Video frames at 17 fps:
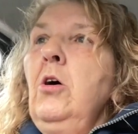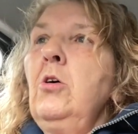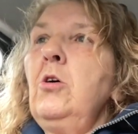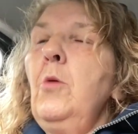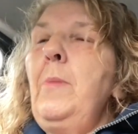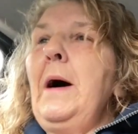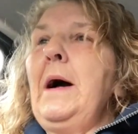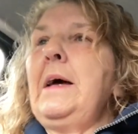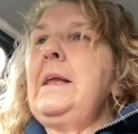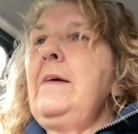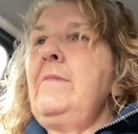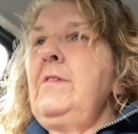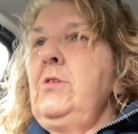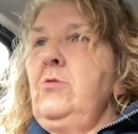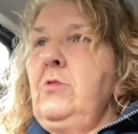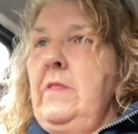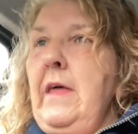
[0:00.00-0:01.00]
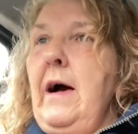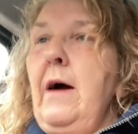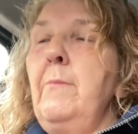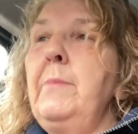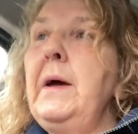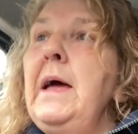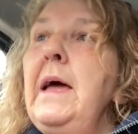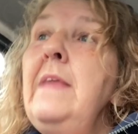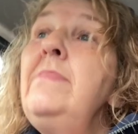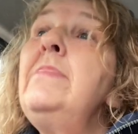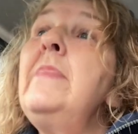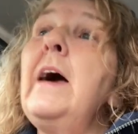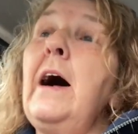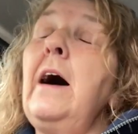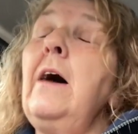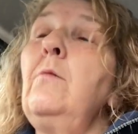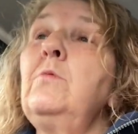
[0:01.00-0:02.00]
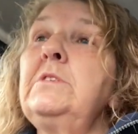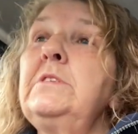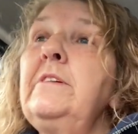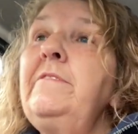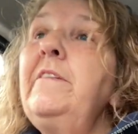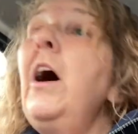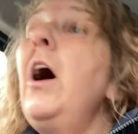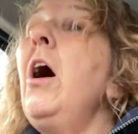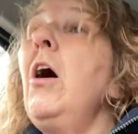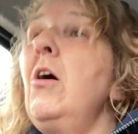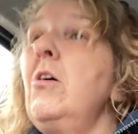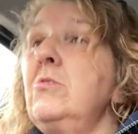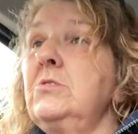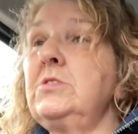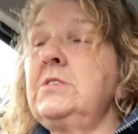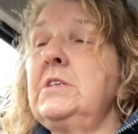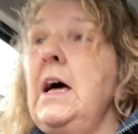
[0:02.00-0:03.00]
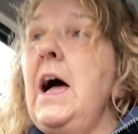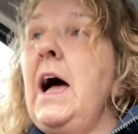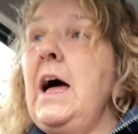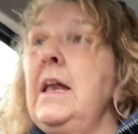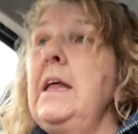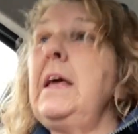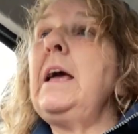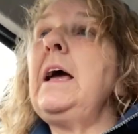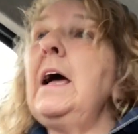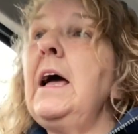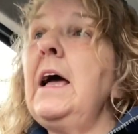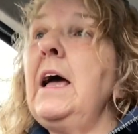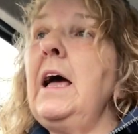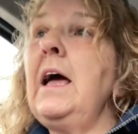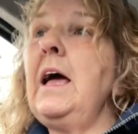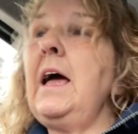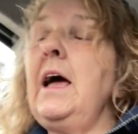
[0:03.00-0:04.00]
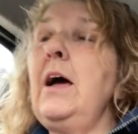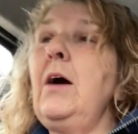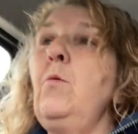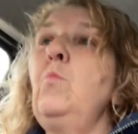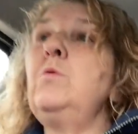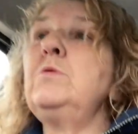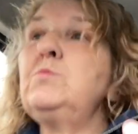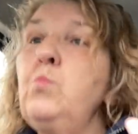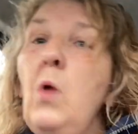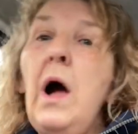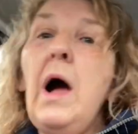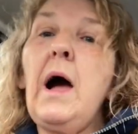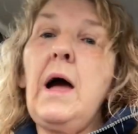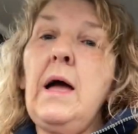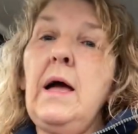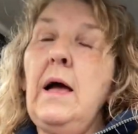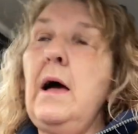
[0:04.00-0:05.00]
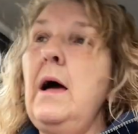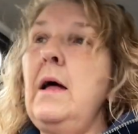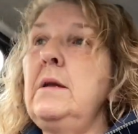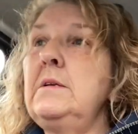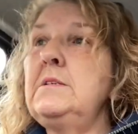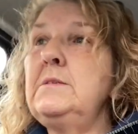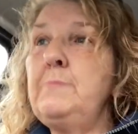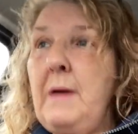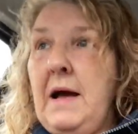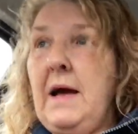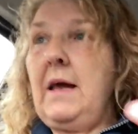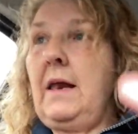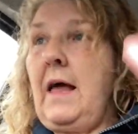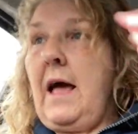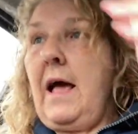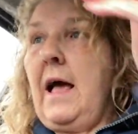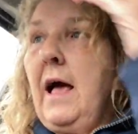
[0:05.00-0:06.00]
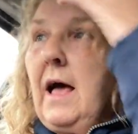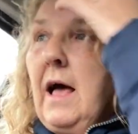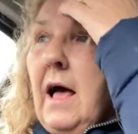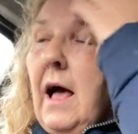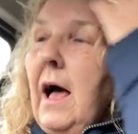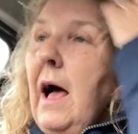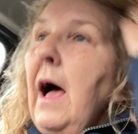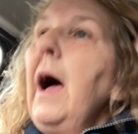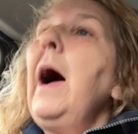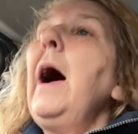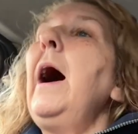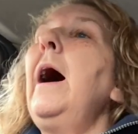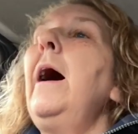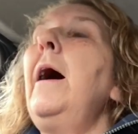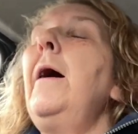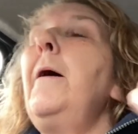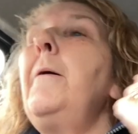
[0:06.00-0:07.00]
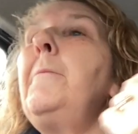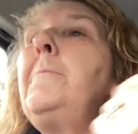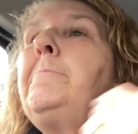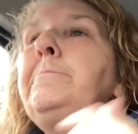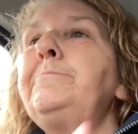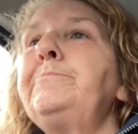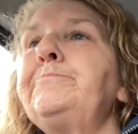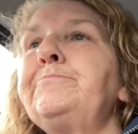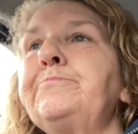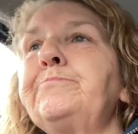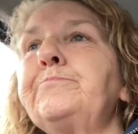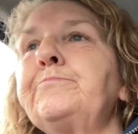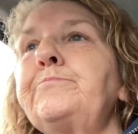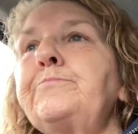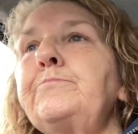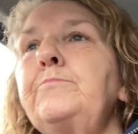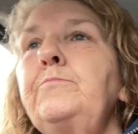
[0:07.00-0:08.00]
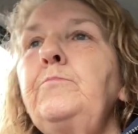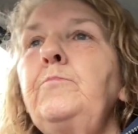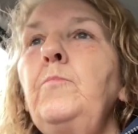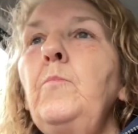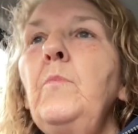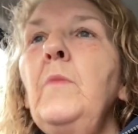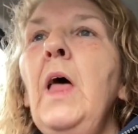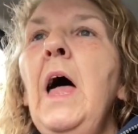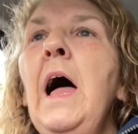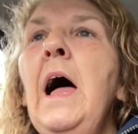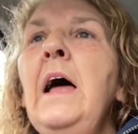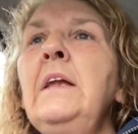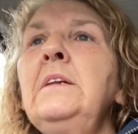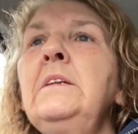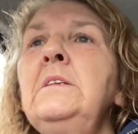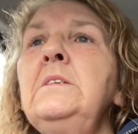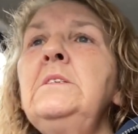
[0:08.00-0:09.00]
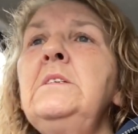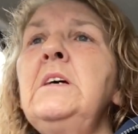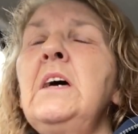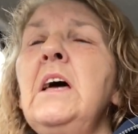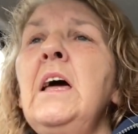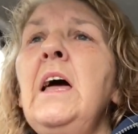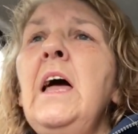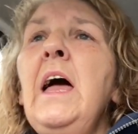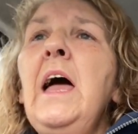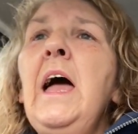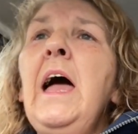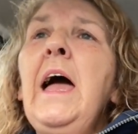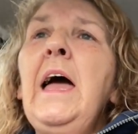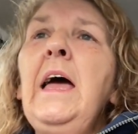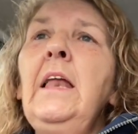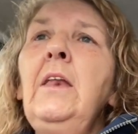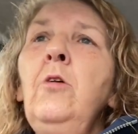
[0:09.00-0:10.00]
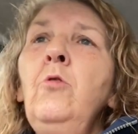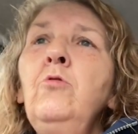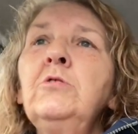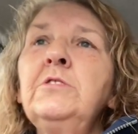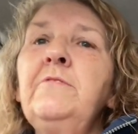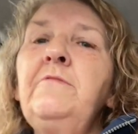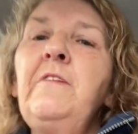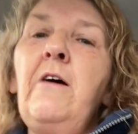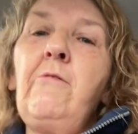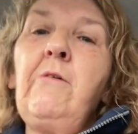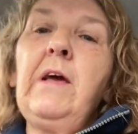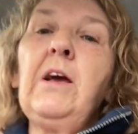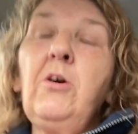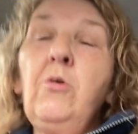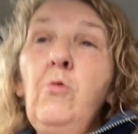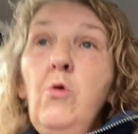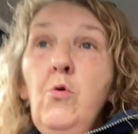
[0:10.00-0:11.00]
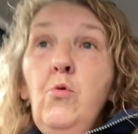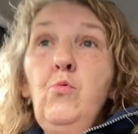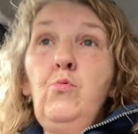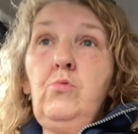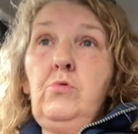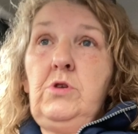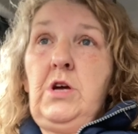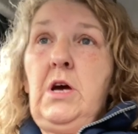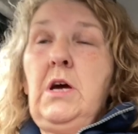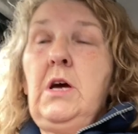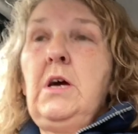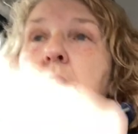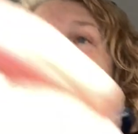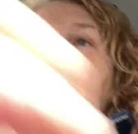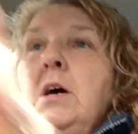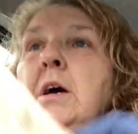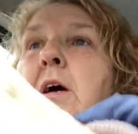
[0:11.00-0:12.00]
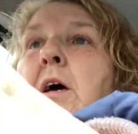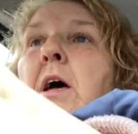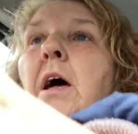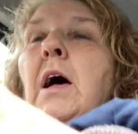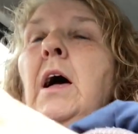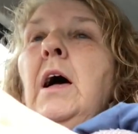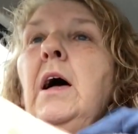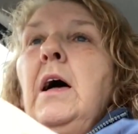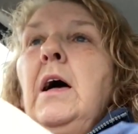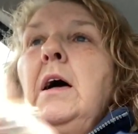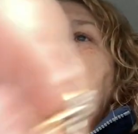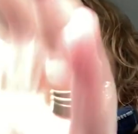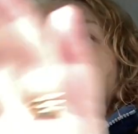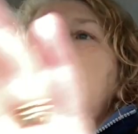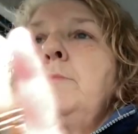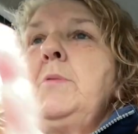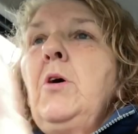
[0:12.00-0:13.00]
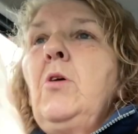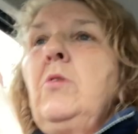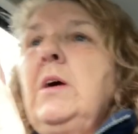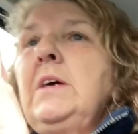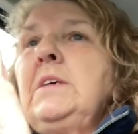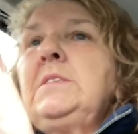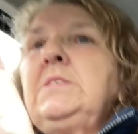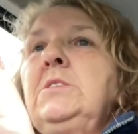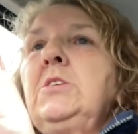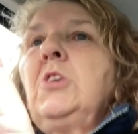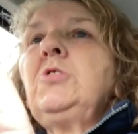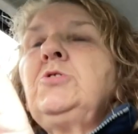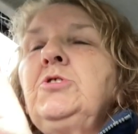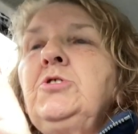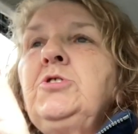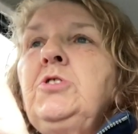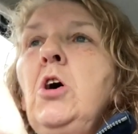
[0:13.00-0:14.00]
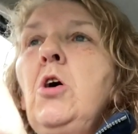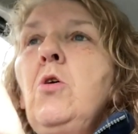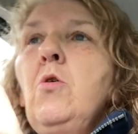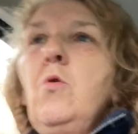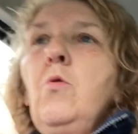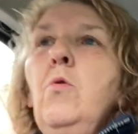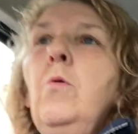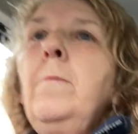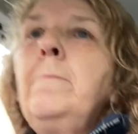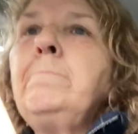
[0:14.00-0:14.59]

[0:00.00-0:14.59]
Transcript: go back and have a look at that. But in that was a vase and it was white and speckly. Um, and it looked very crude, uh, to be honest. So,